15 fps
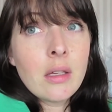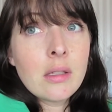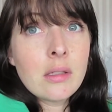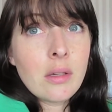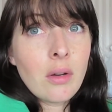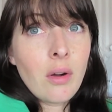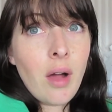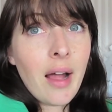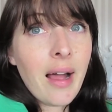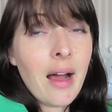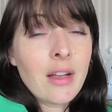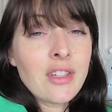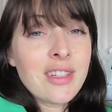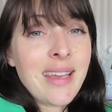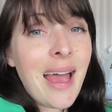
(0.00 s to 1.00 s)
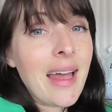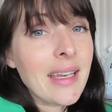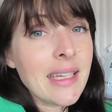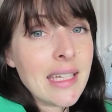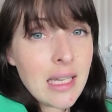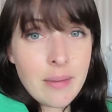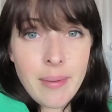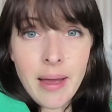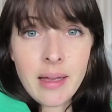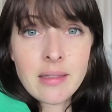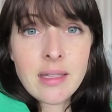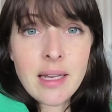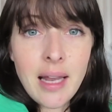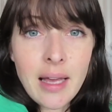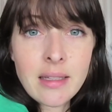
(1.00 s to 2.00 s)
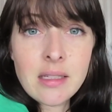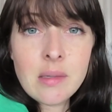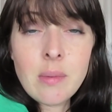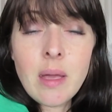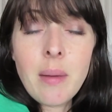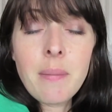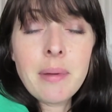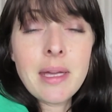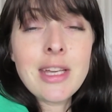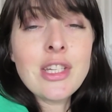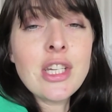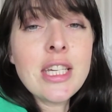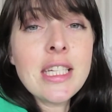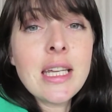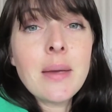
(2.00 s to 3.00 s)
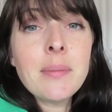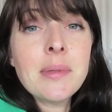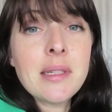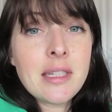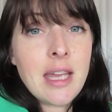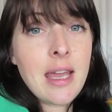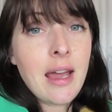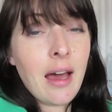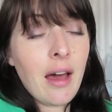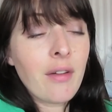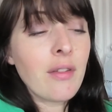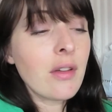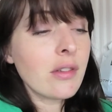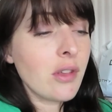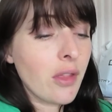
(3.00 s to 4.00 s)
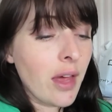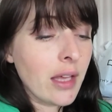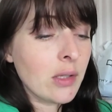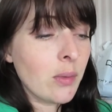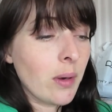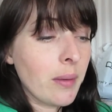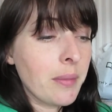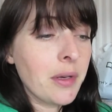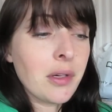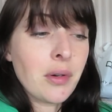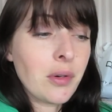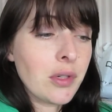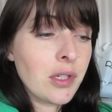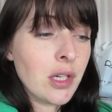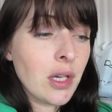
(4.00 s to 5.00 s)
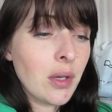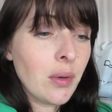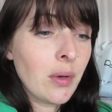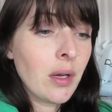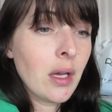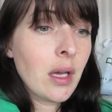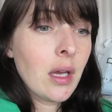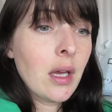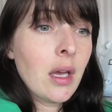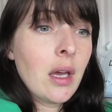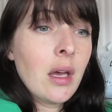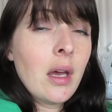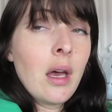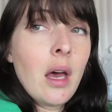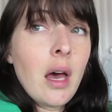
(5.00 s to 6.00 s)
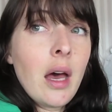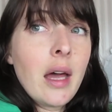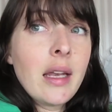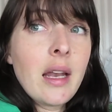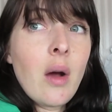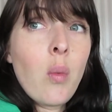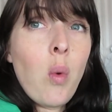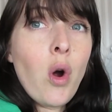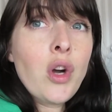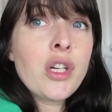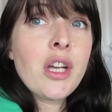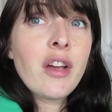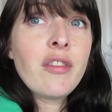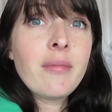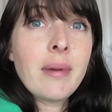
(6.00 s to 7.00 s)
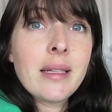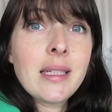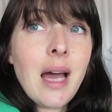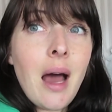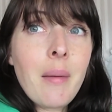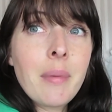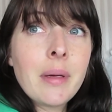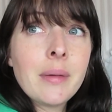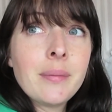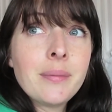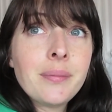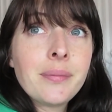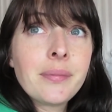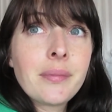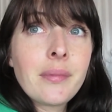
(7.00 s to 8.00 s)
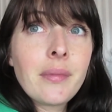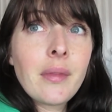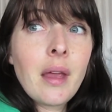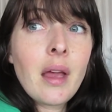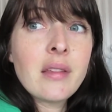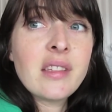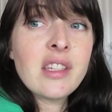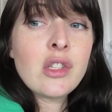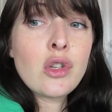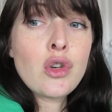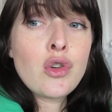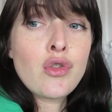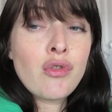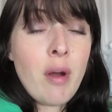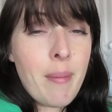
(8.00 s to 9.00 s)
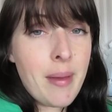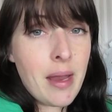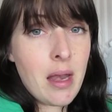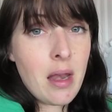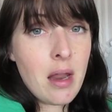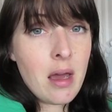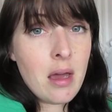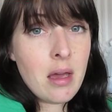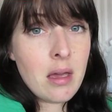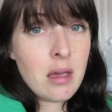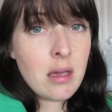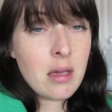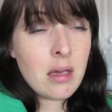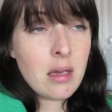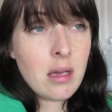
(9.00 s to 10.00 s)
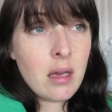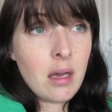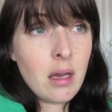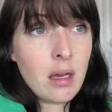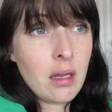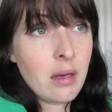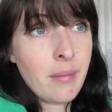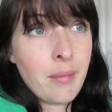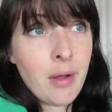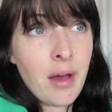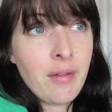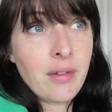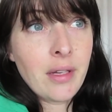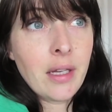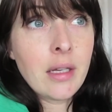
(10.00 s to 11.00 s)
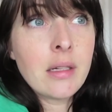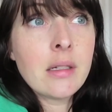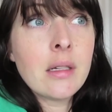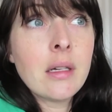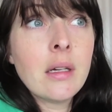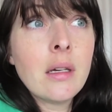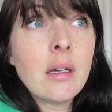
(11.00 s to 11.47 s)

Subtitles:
So I can't just get any tea bags. It has to be PG Tips decaf. So that's what I'm going to go and do. And a washer for my tap. Because it's dripping. And I'm not having it.